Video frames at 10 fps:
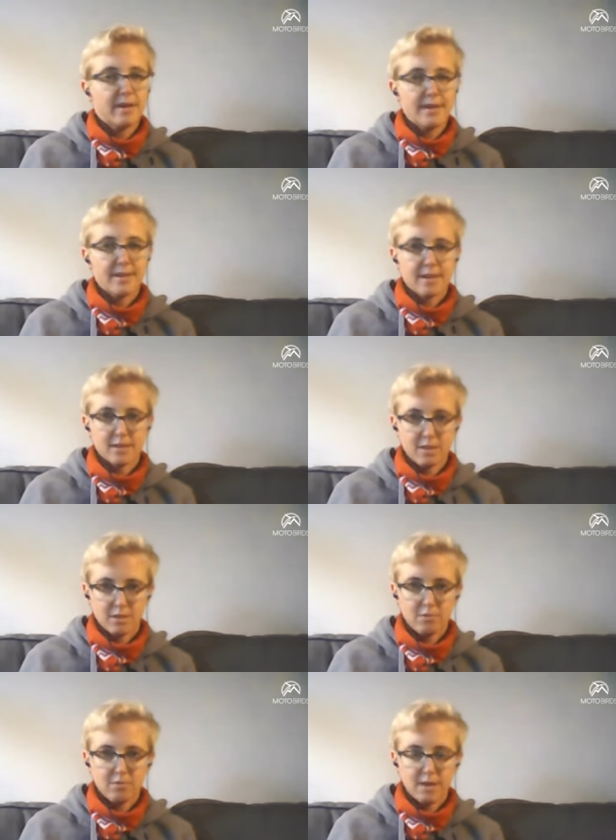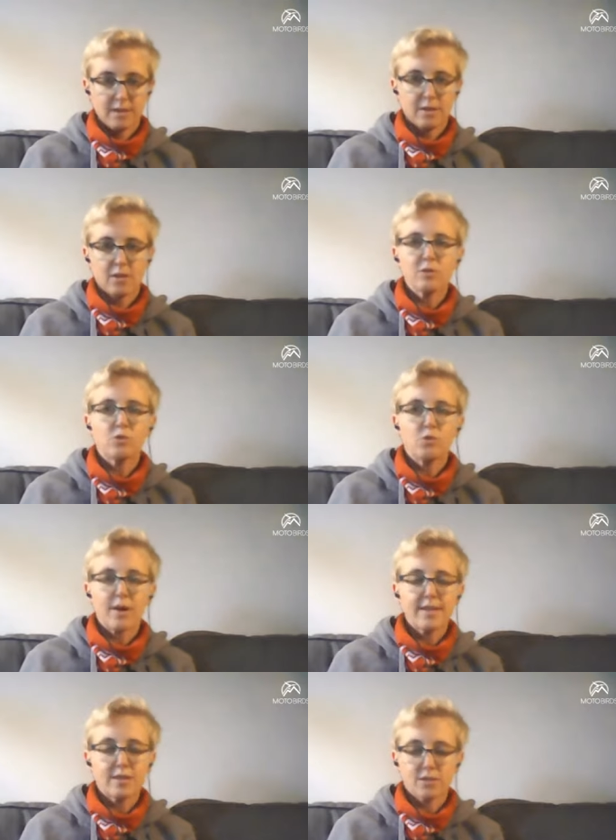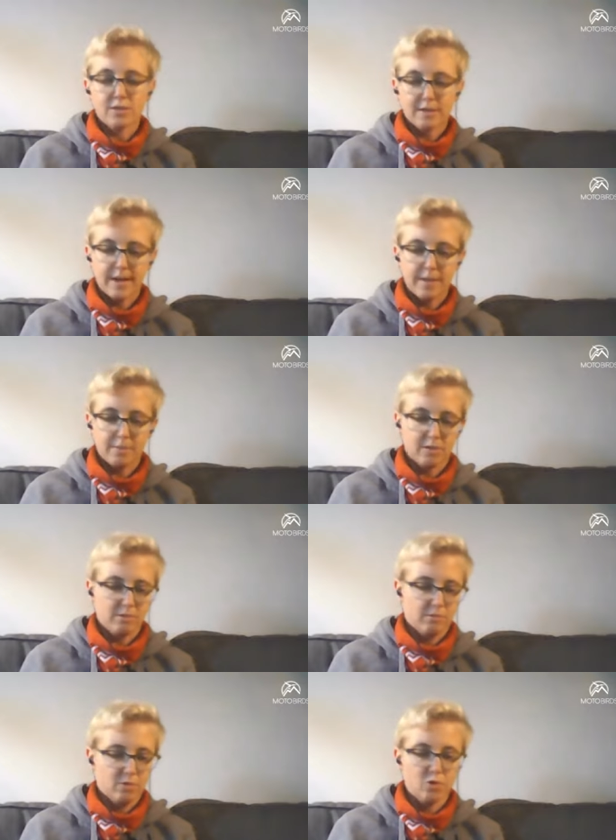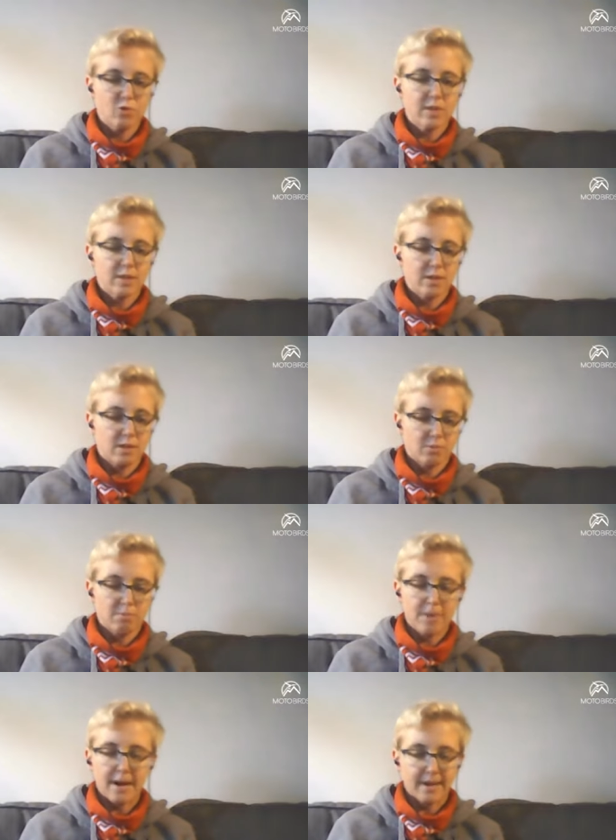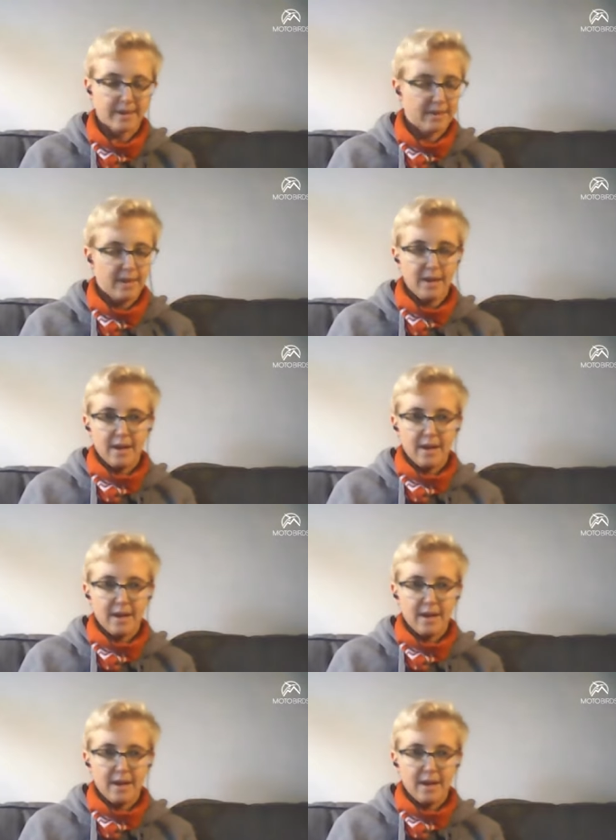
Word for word: let us know and don't waste your time on using your bike